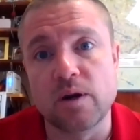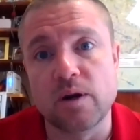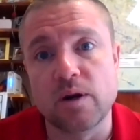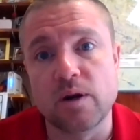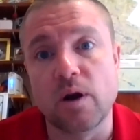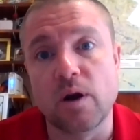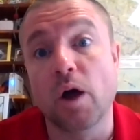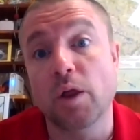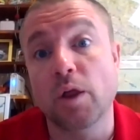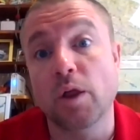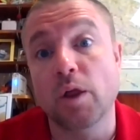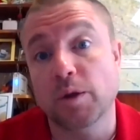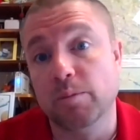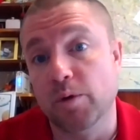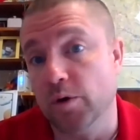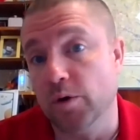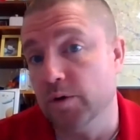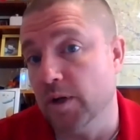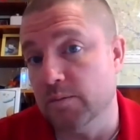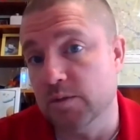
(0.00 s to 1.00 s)
other
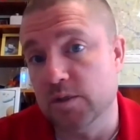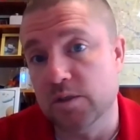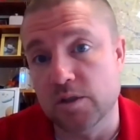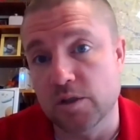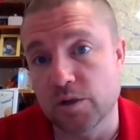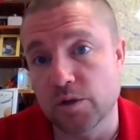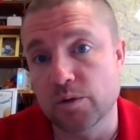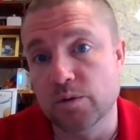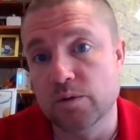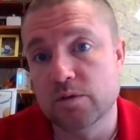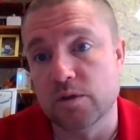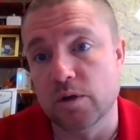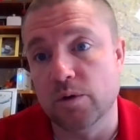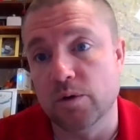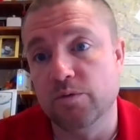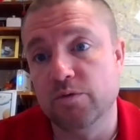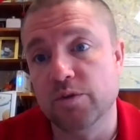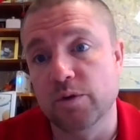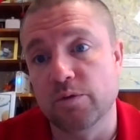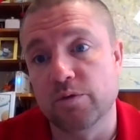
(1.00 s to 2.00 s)
programs too. So
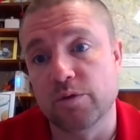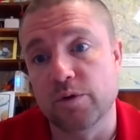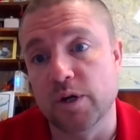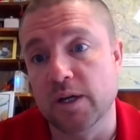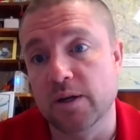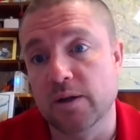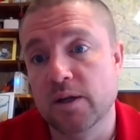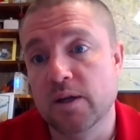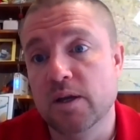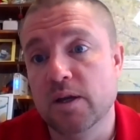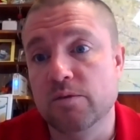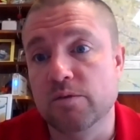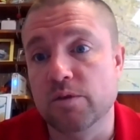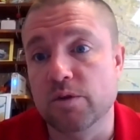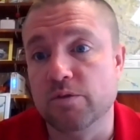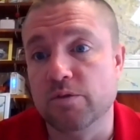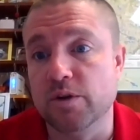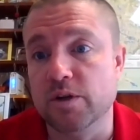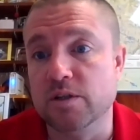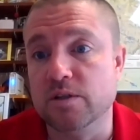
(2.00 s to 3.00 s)
feel free
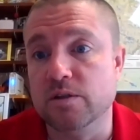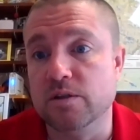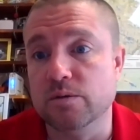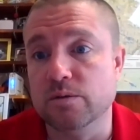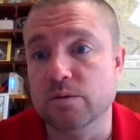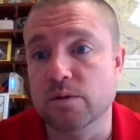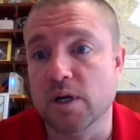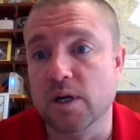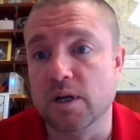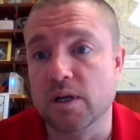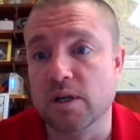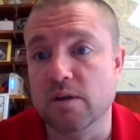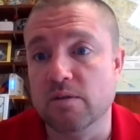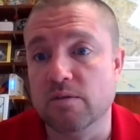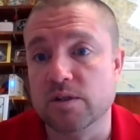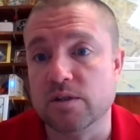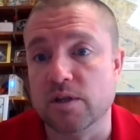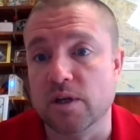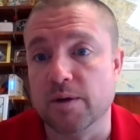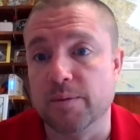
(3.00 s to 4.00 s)
to give
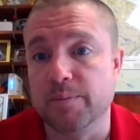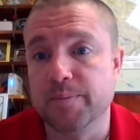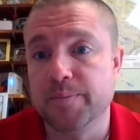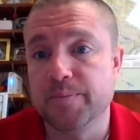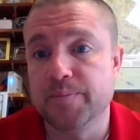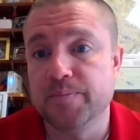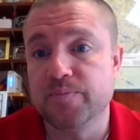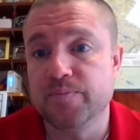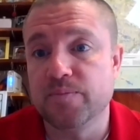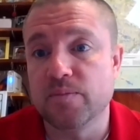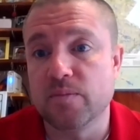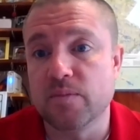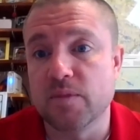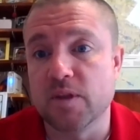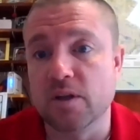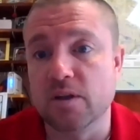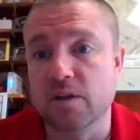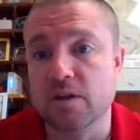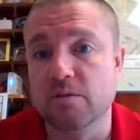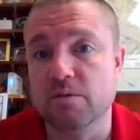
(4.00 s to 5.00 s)
us a
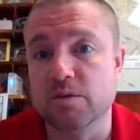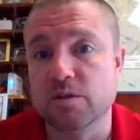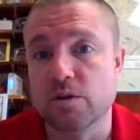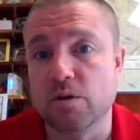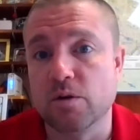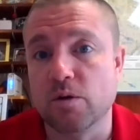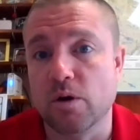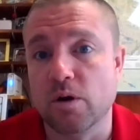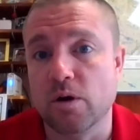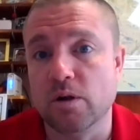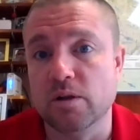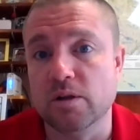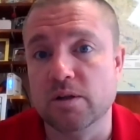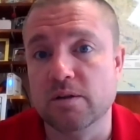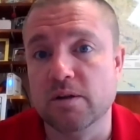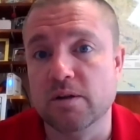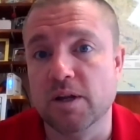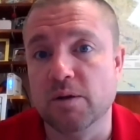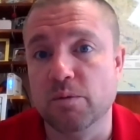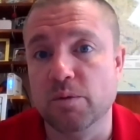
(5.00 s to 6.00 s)
call,
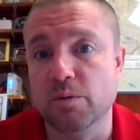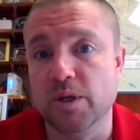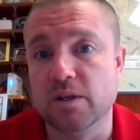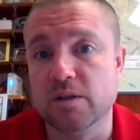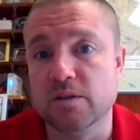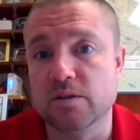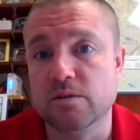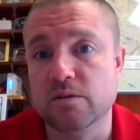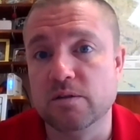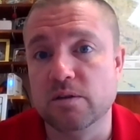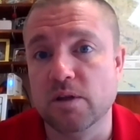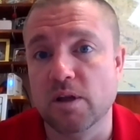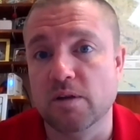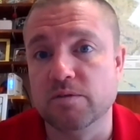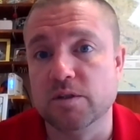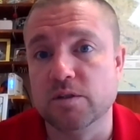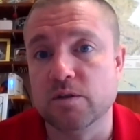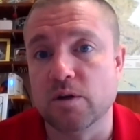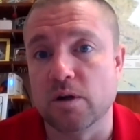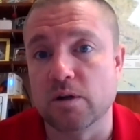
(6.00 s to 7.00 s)
and we can
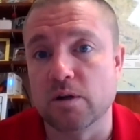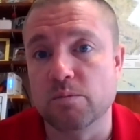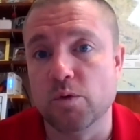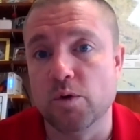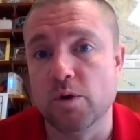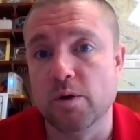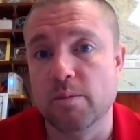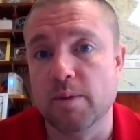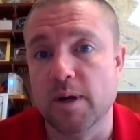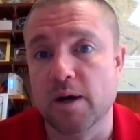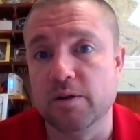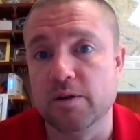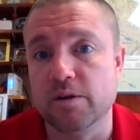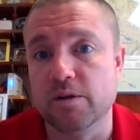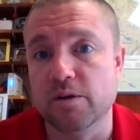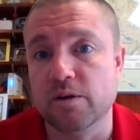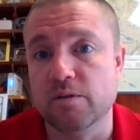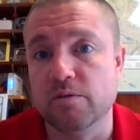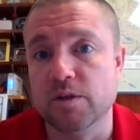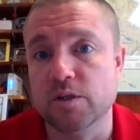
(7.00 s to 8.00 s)
love to talk more about
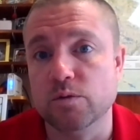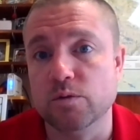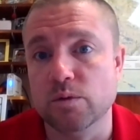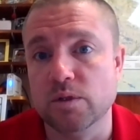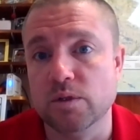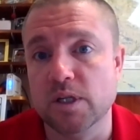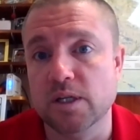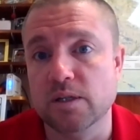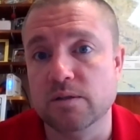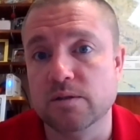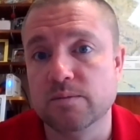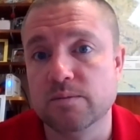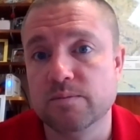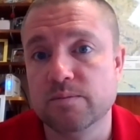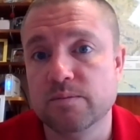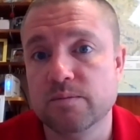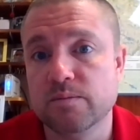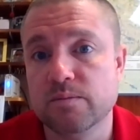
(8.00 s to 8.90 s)
your individual needs.